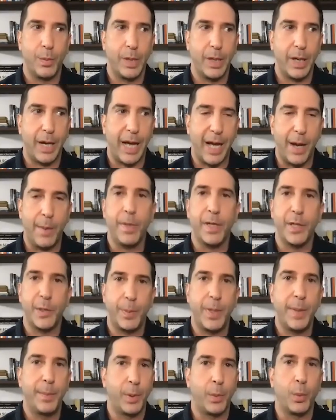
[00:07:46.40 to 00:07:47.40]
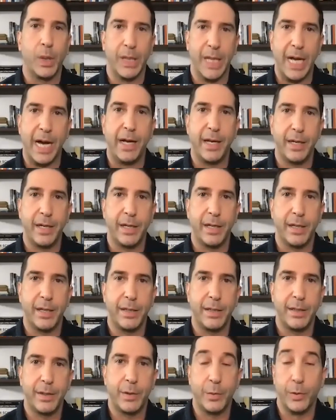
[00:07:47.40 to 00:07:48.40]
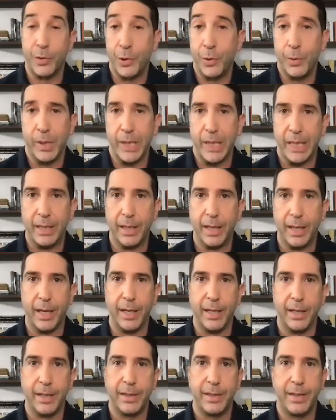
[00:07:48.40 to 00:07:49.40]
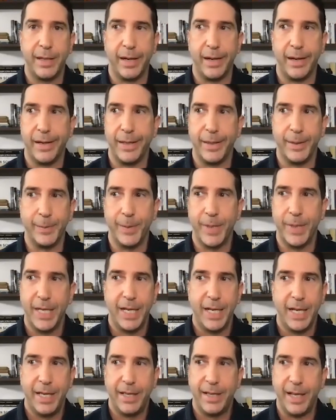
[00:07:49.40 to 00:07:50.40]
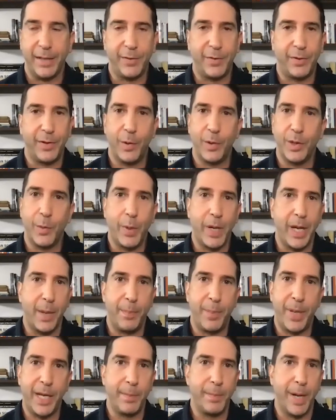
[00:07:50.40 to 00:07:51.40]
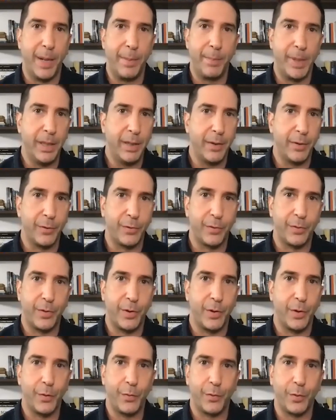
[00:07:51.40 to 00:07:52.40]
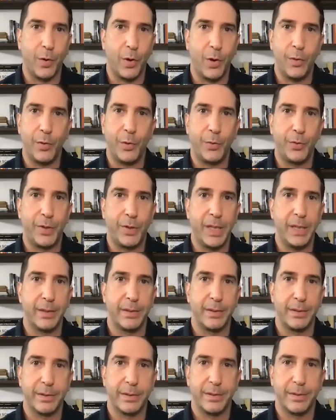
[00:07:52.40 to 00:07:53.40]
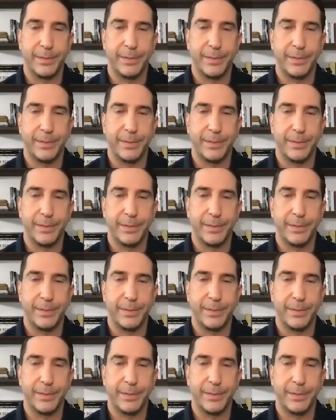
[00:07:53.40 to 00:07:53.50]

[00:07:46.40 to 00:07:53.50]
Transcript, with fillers: how much people rely on gratuity. And um, that's the only way I paid my bills, you know, for all those years.